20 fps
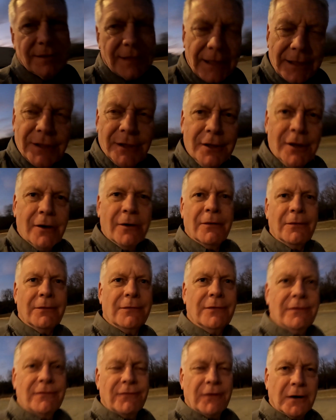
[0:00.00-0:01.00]
was like, you know,
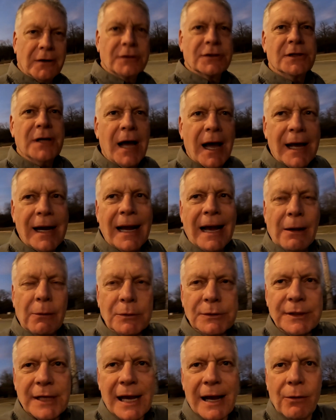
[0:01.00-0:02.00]
the first night I
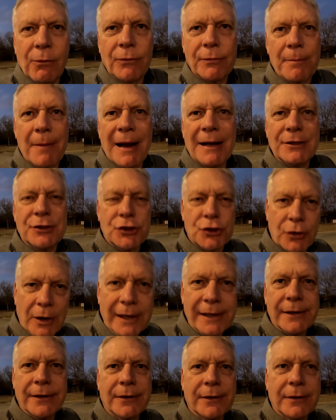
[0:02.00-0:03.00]
was out with my
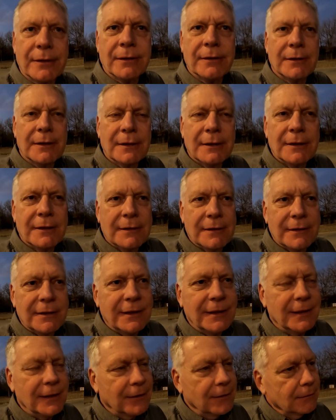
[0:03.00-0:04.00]
trainer,
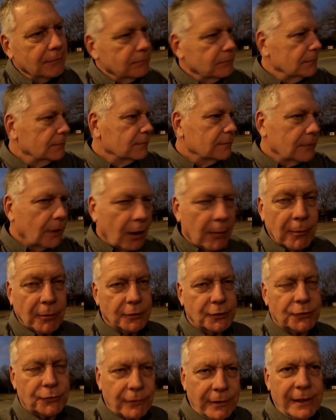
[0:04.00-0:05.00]
you know,
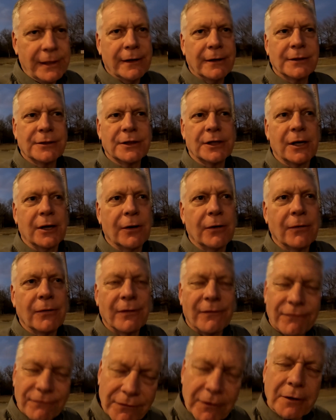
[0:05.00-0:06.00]
almost 3 years ago,
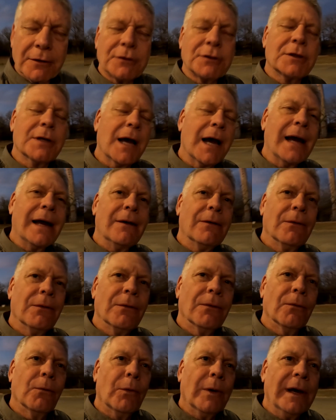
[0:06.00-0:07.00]
the first night
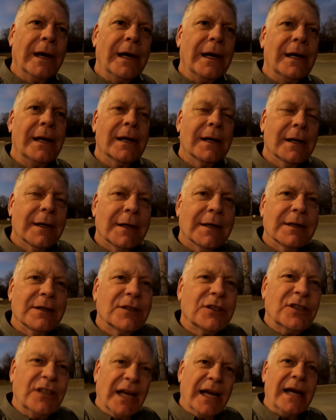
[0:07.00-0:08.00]
we
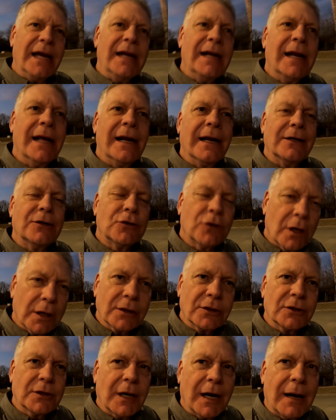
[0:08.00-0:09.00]
stayed at a
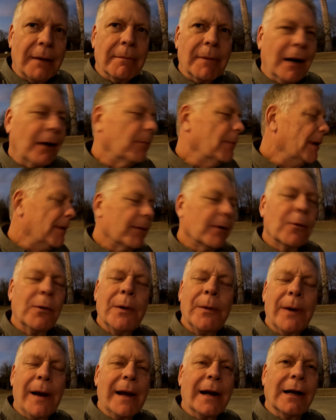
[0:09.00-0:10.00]
truck stop, I remember
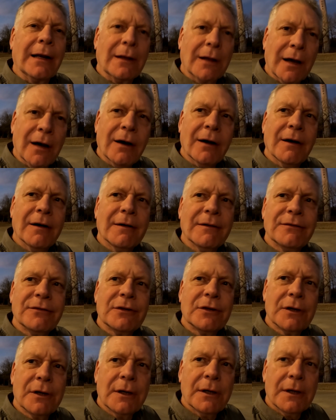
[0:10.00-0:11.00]
we were at a Love's
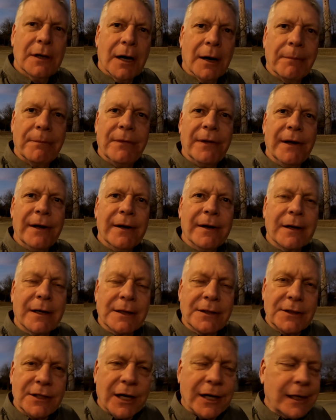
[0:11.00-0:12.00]
up there in
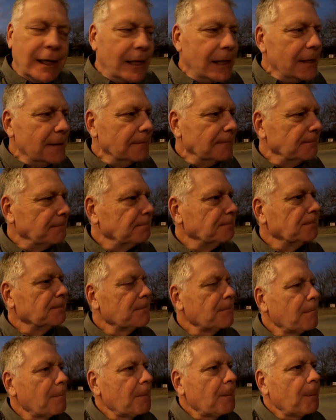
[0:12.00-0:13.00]
Kentucky,
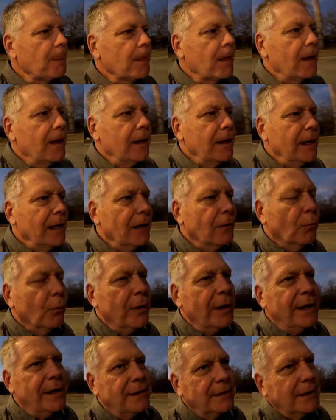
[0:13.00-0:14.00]
and
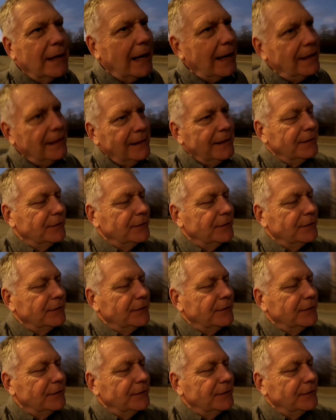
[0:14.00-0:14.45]
we had gotten